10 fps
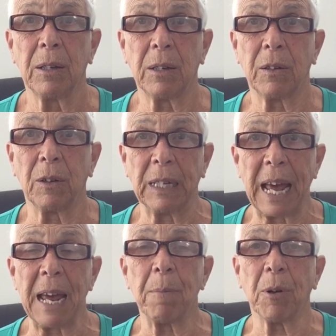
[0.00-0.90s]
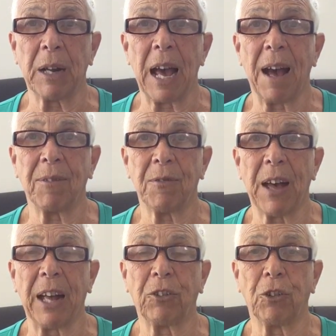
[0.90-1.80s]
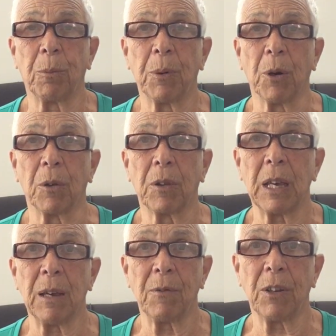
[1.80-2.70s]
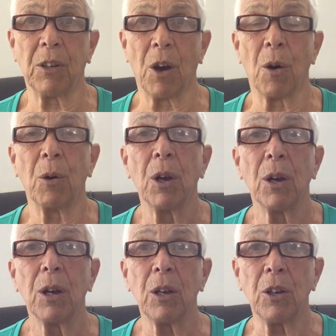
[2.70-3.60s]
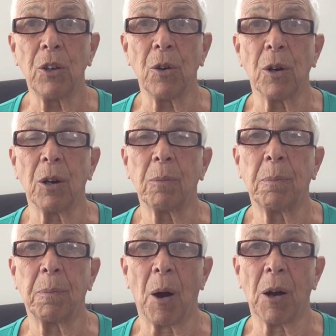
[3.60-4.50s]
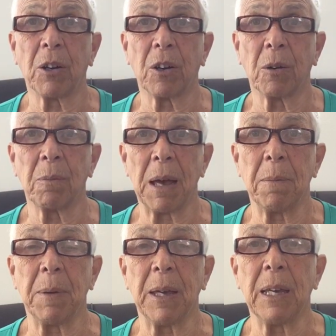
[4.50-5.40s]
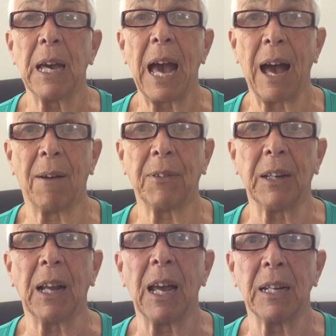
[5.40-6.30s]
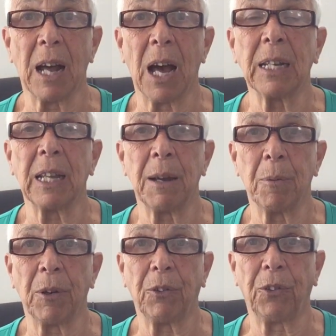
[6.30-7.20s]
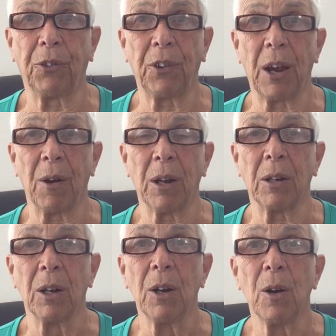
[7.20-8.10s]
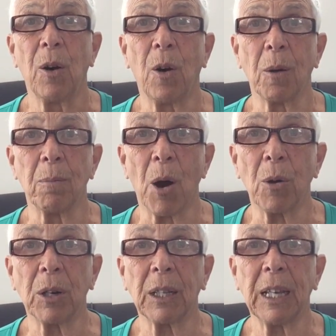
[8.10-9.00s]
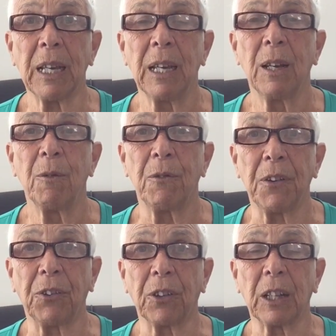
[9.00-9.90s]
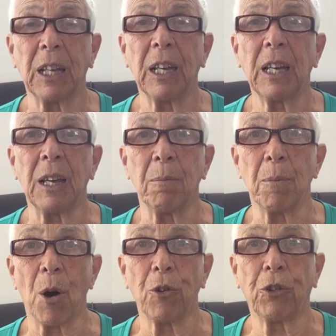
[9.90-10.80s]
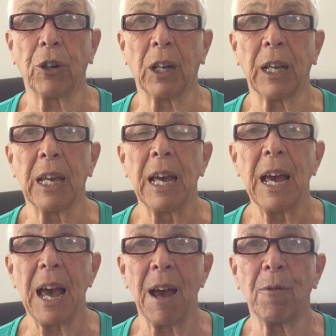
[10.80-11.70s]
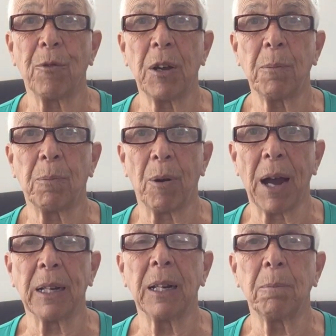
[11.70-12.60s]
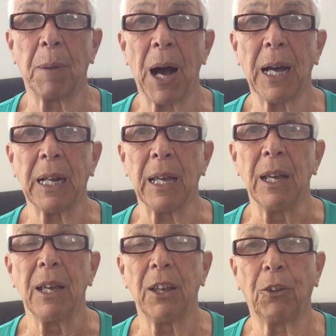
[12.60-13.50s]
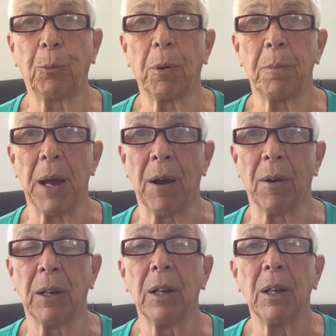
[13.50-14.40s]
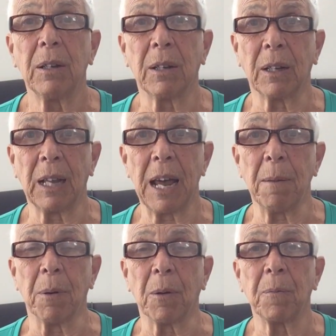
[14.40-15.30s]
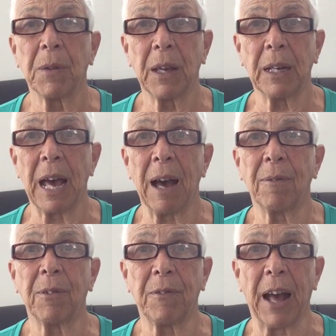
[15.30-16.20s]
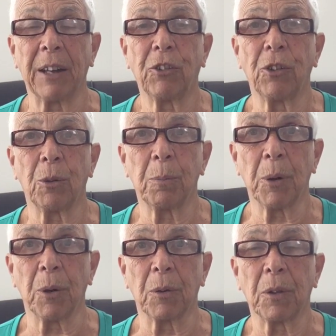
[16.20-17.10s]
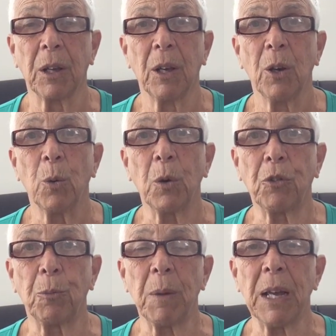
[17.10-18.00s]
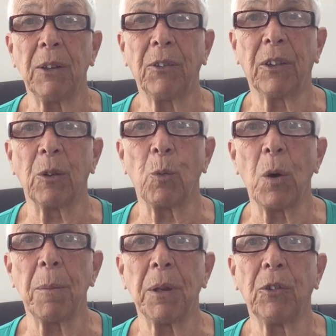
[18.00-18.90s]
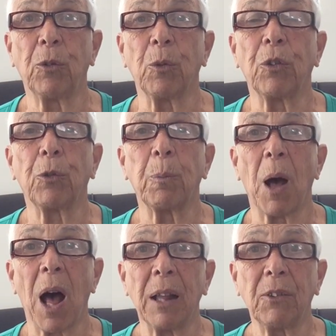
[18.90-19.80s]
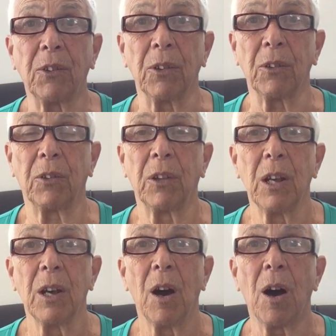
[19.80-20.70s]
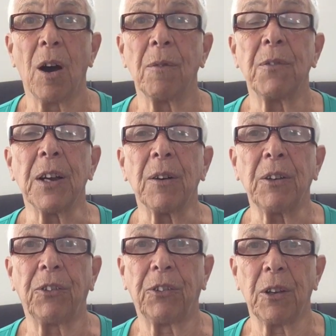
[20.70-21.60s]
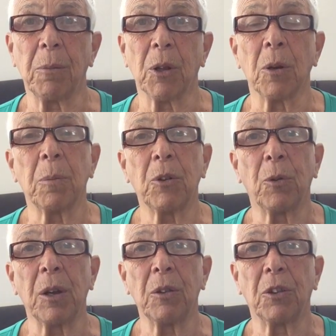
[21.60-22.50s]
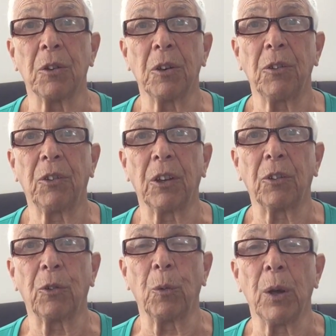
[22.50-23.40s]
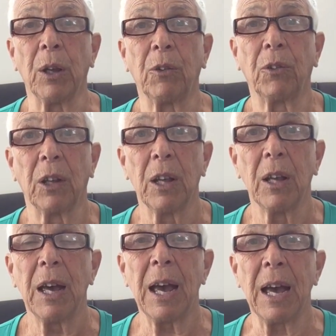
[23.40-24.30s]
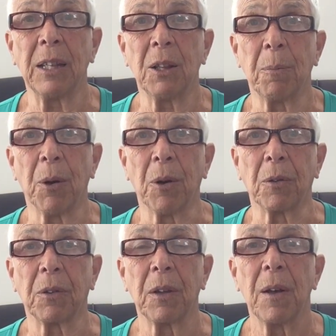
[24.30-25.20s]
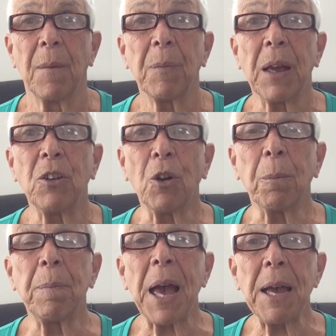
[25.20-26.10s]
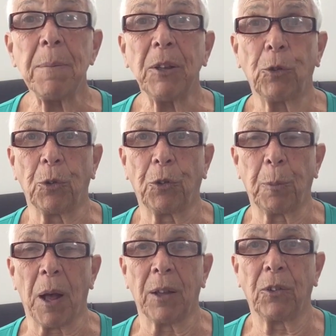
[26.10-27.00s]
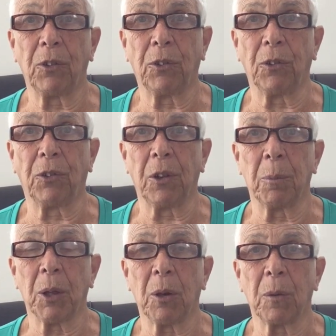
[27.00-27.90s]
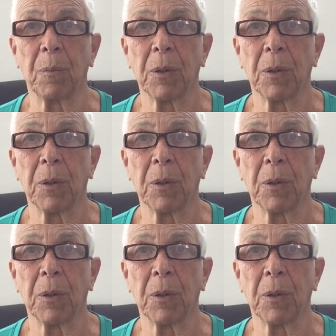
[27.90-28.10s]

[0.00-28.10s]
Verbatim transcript: to labor and have a vaginal birth, even though your partner may be having a non laboring cesarean. Hormonally, physically, emotionally, every pregnant body is preparing to labor and have a vaginal birth, which means that women's responses are very similar between 36 weeks and the birth. And your baby's responses are similar.